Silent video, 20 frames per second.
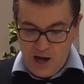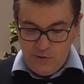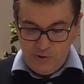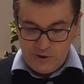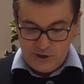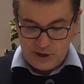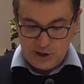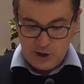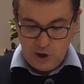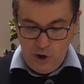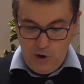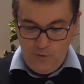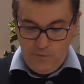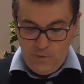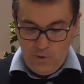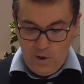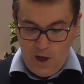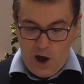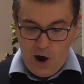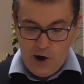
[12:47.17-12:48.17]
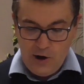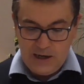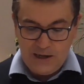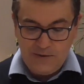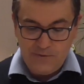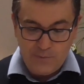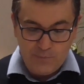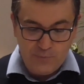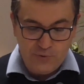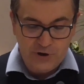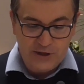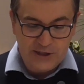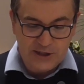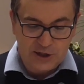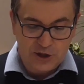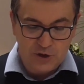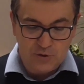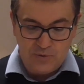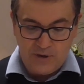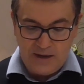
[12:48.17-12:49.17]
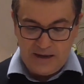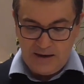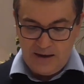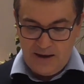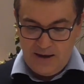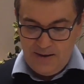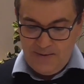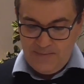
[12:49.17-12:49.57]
which is lawful only for priests to eat.